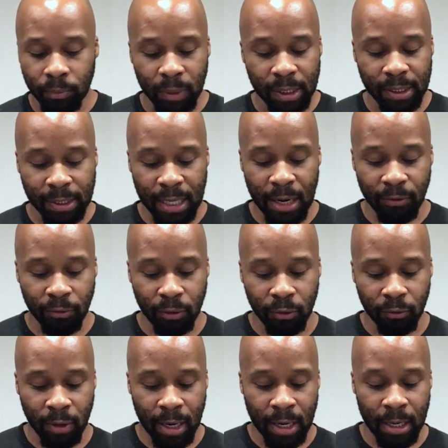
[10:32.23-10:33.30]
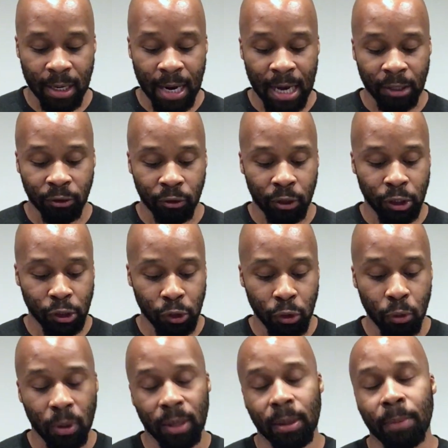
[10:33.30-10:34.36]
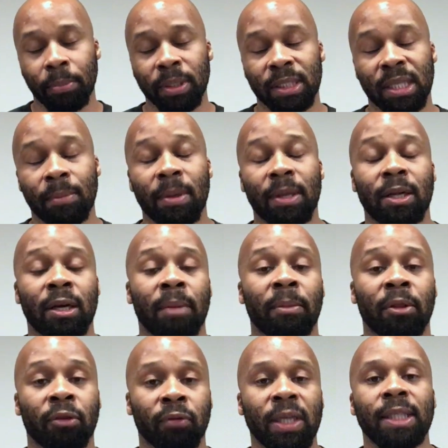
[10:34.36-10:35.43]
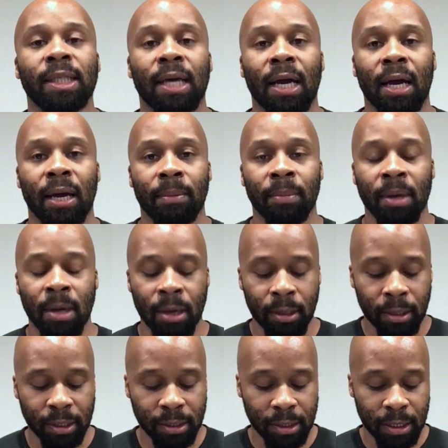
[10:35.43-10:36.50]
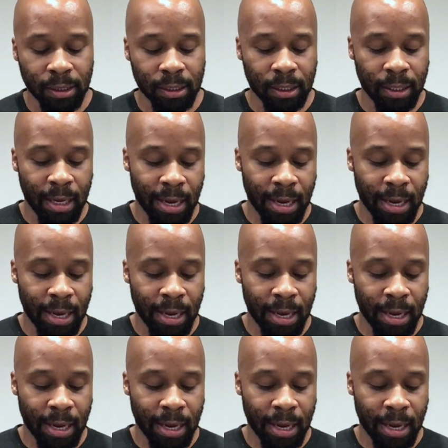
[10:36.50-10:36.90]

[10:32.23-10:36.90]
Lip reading: Stanford ran a 9:32, and that puts them at the #3 time this season.